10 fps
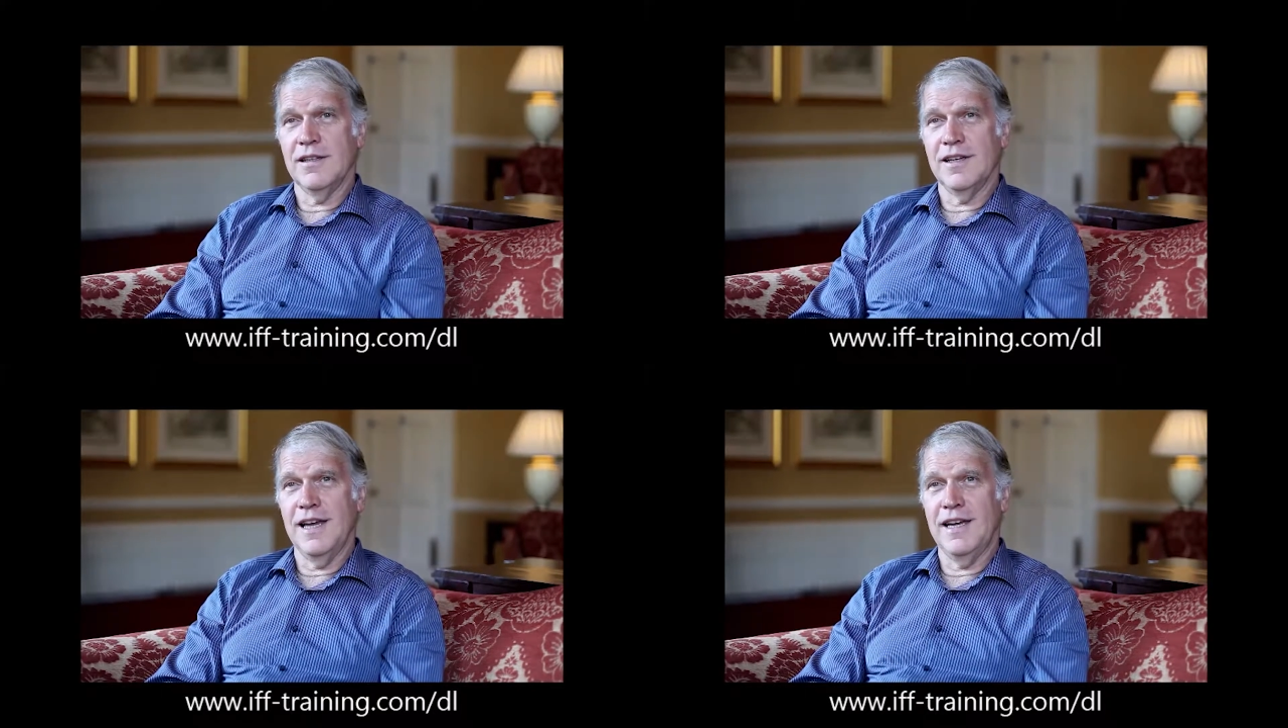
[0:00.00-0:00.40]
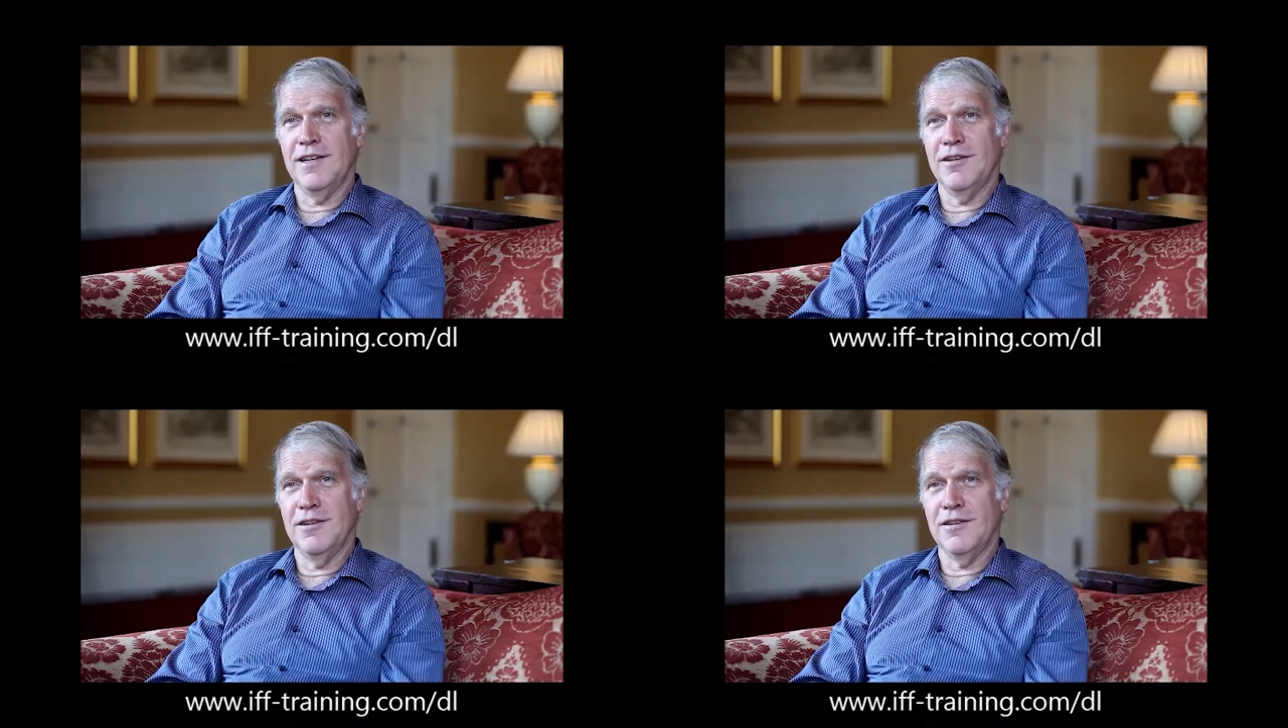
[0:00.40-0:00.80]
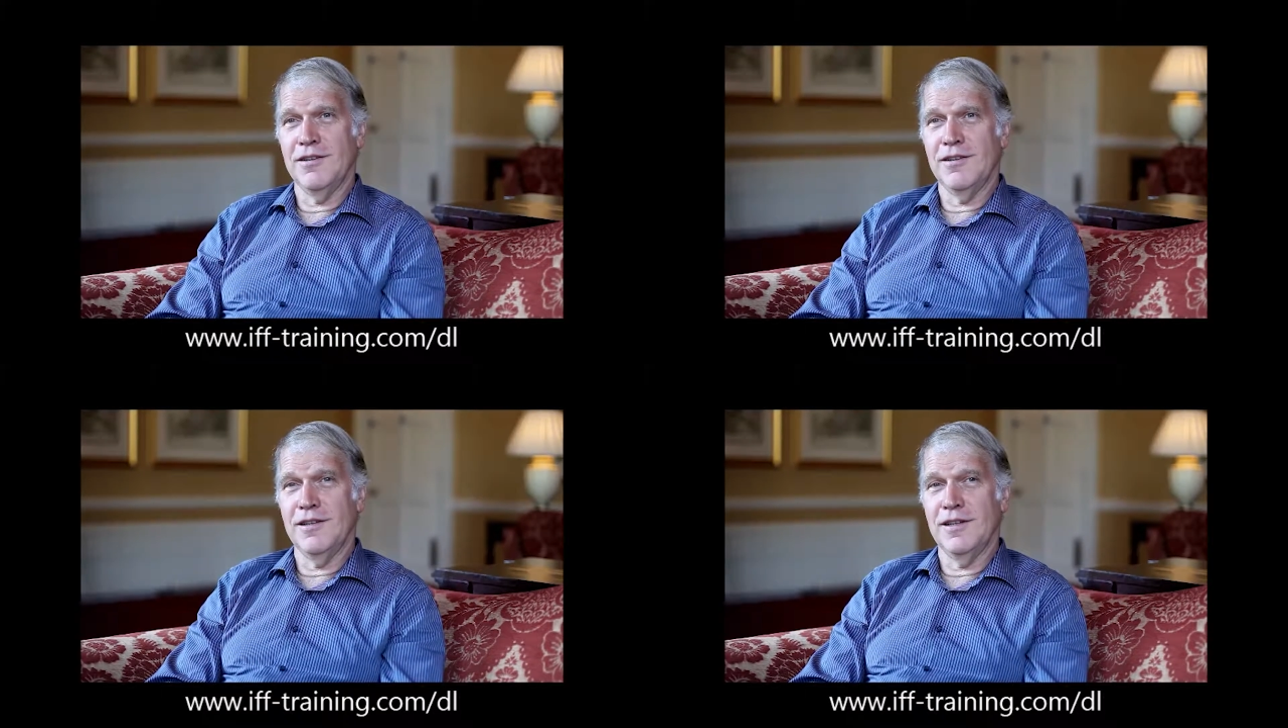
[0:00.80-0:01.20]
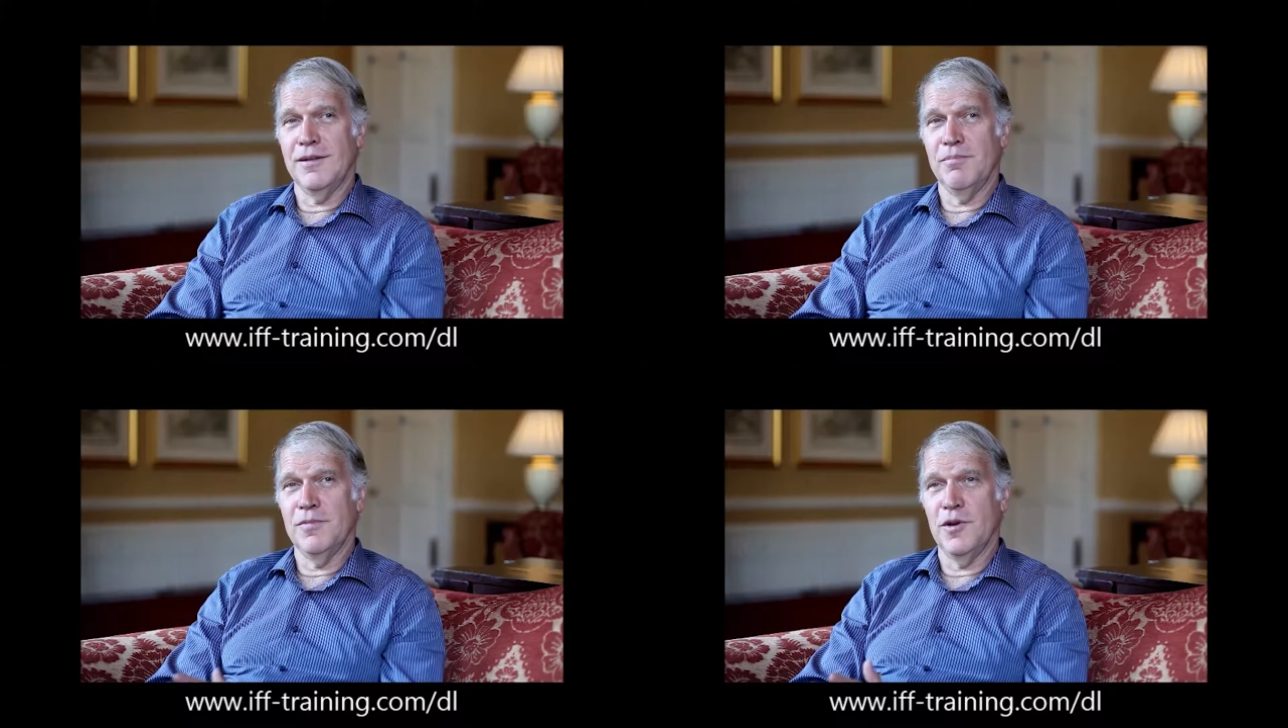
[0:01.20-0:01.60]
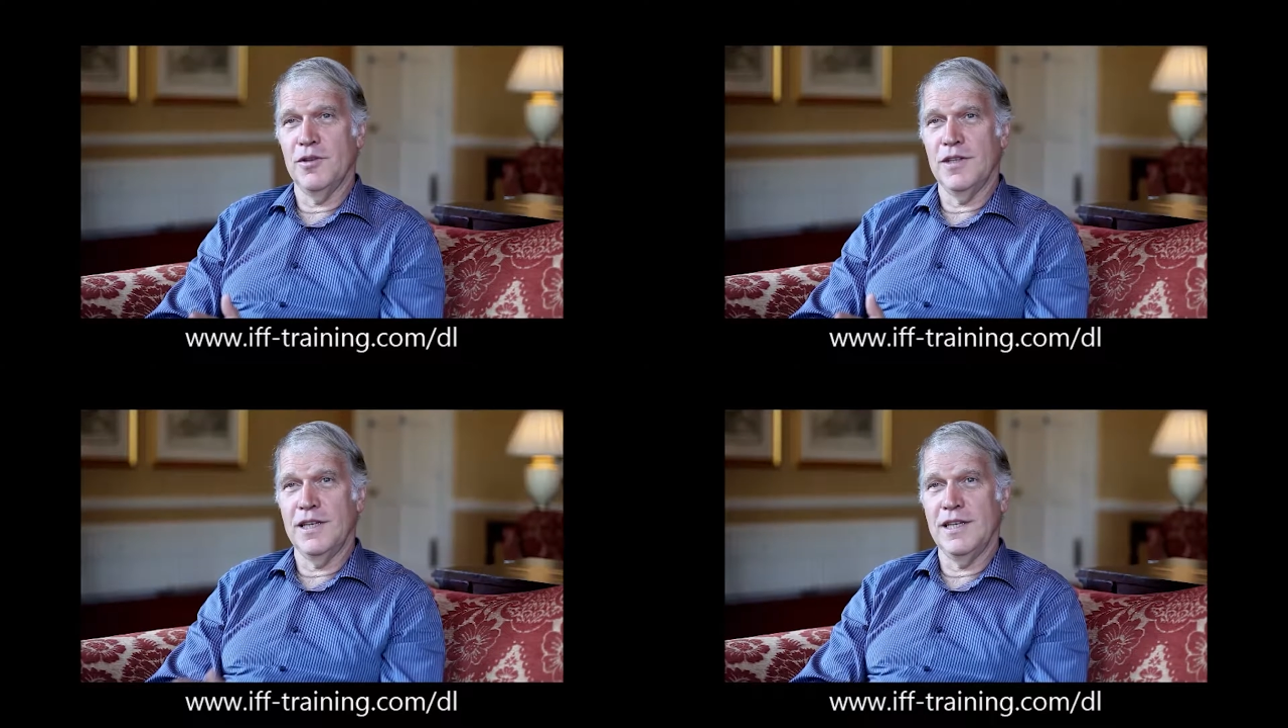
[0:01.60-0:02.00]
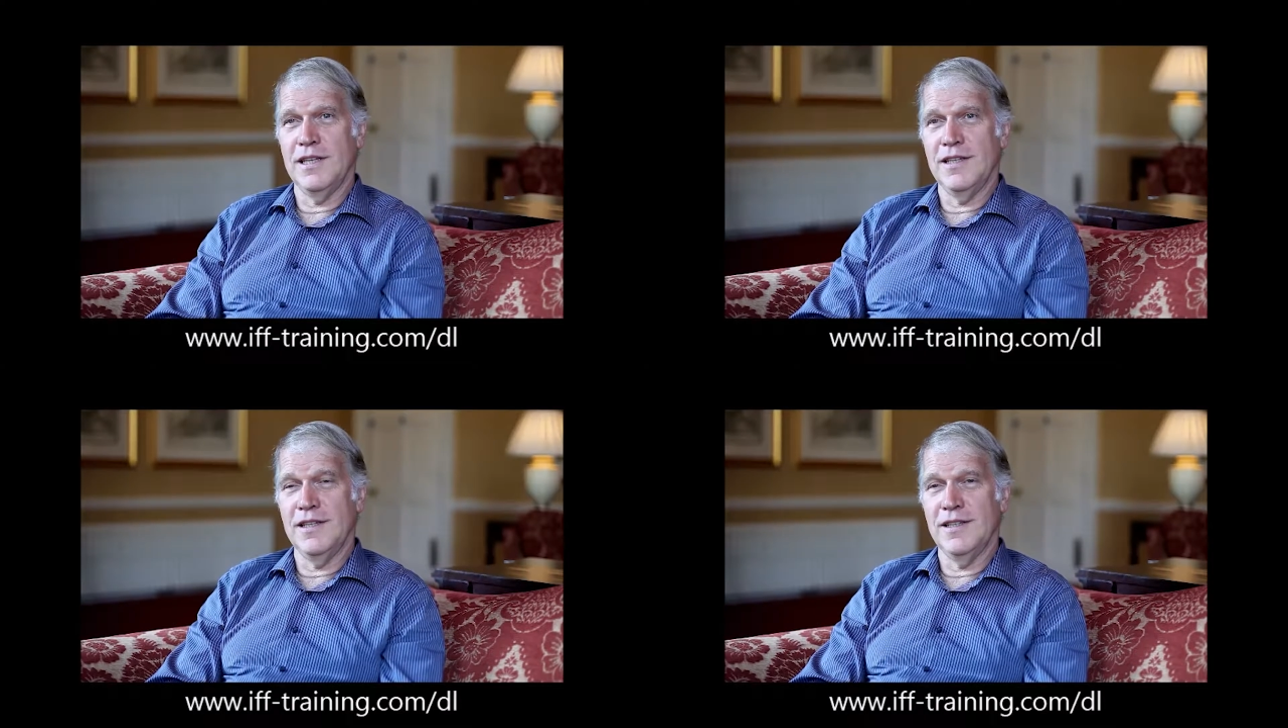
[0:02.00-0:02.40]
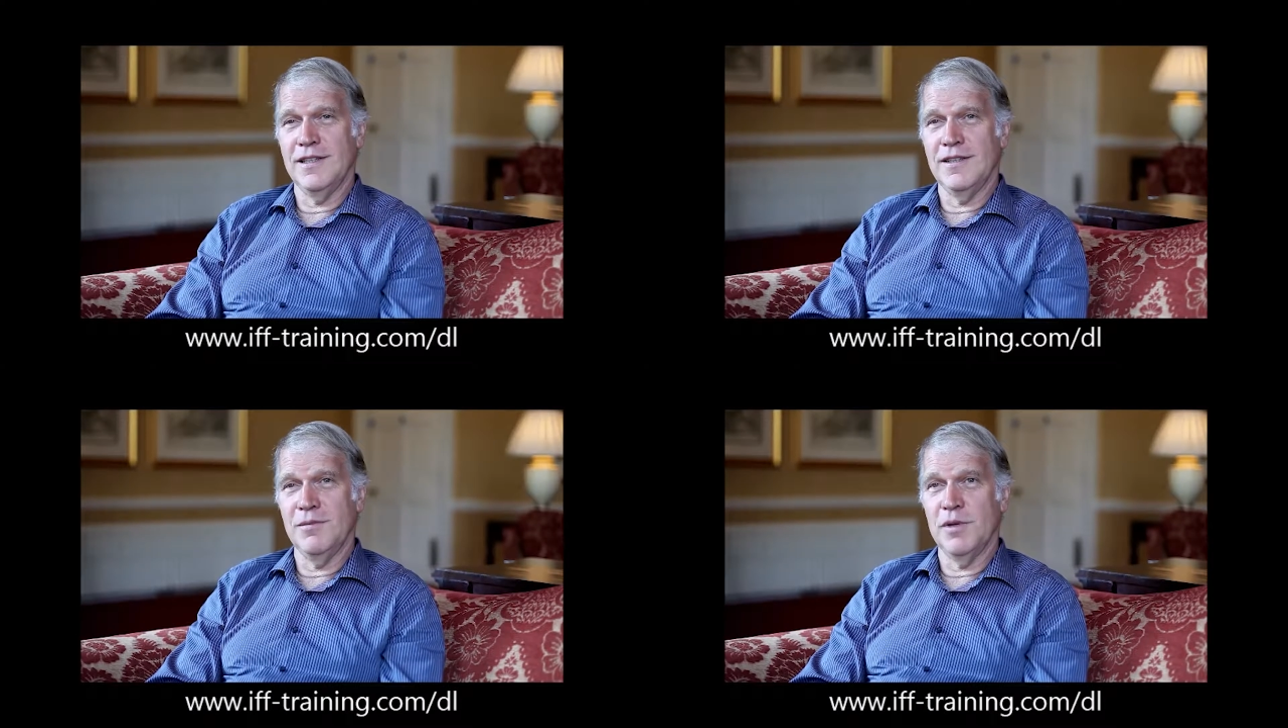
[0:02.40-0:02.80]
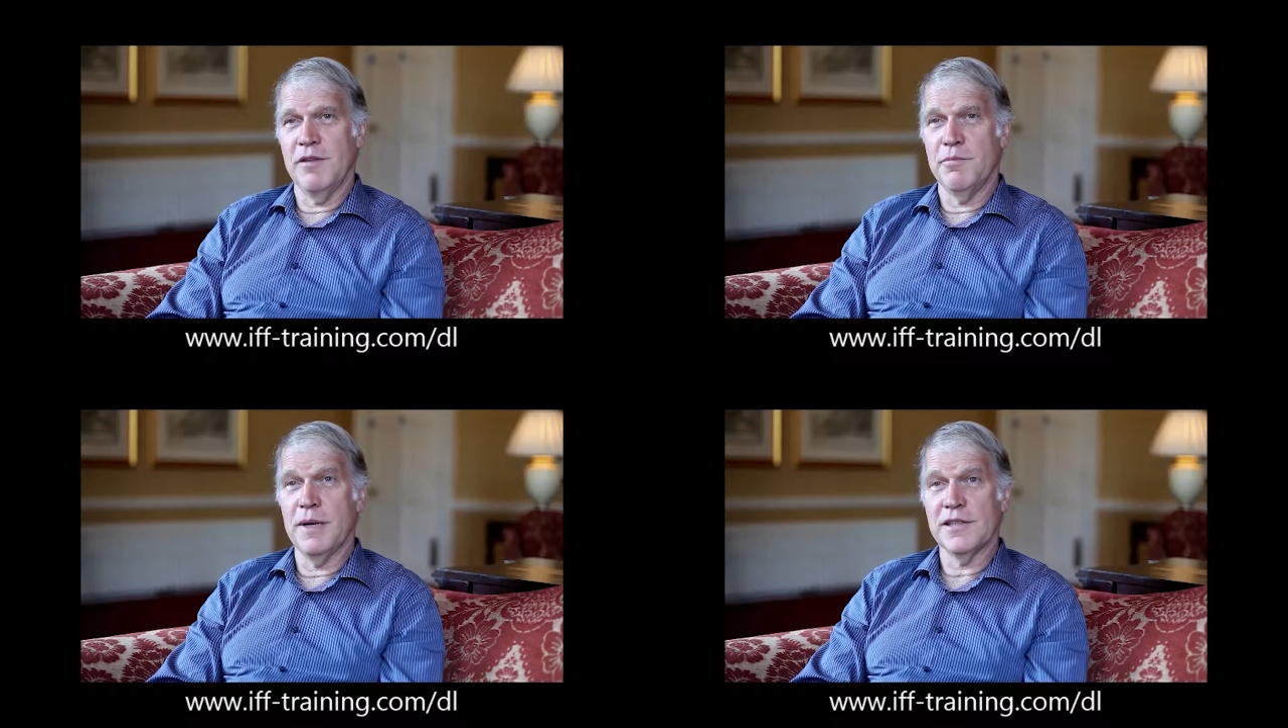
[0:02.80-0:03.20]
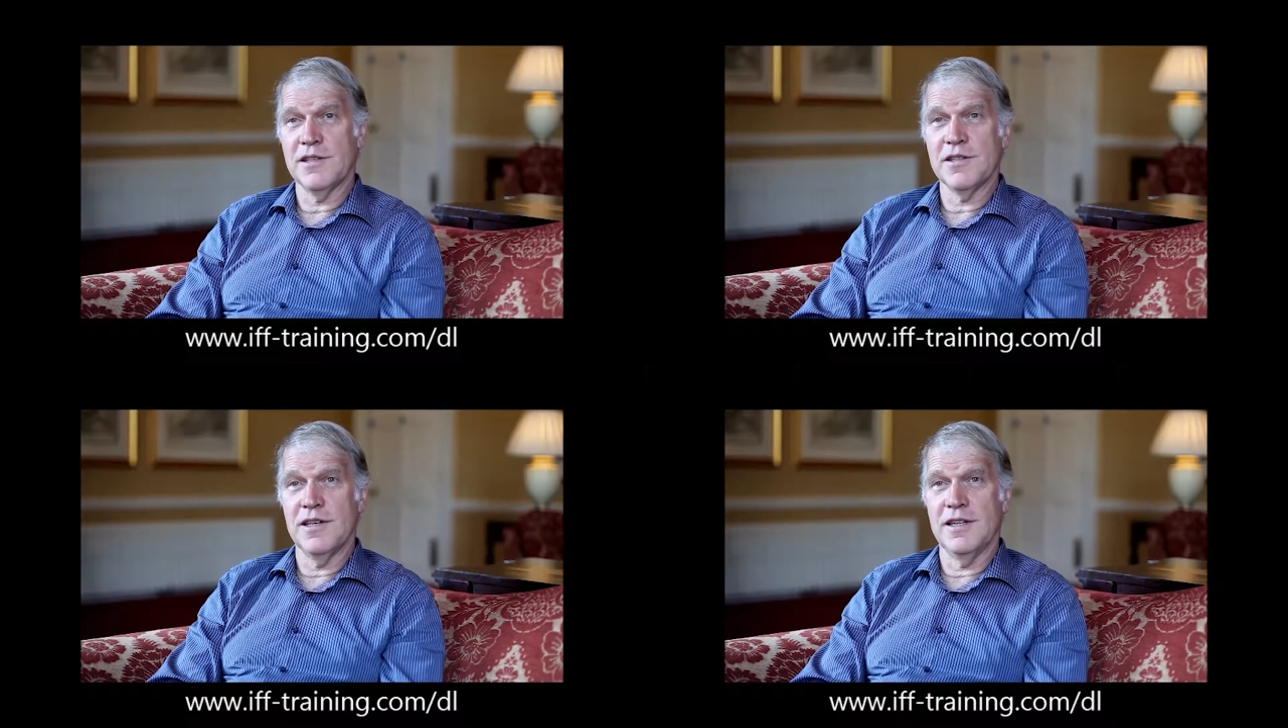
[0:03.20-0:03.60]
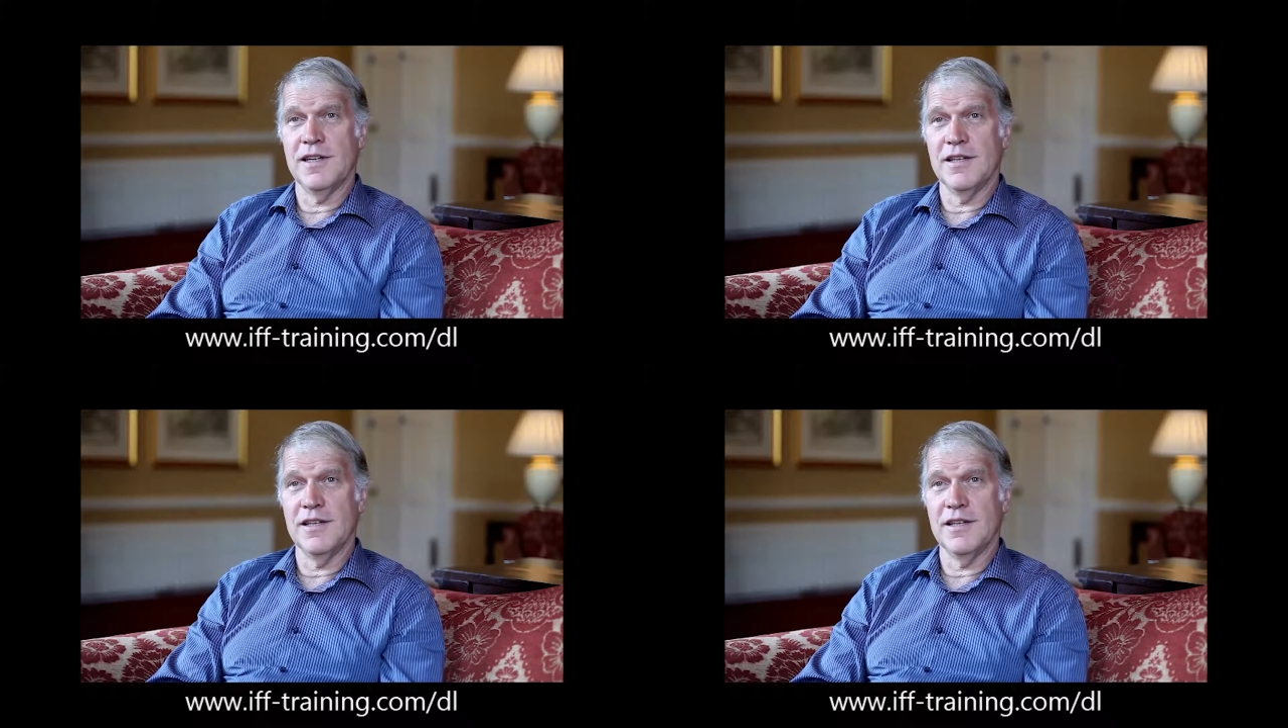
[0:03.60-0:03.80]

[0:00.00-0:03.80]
and on the private practice side